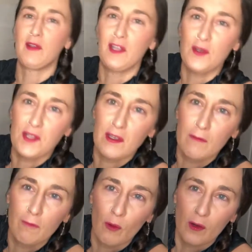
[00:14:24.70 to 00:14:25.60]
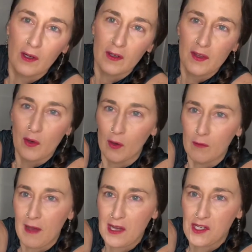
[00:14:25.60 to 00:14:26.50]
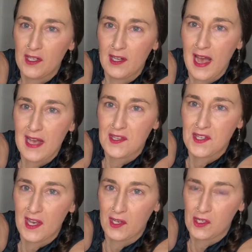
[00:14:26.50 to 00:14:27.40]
been using for the Old Fashioned, Aztec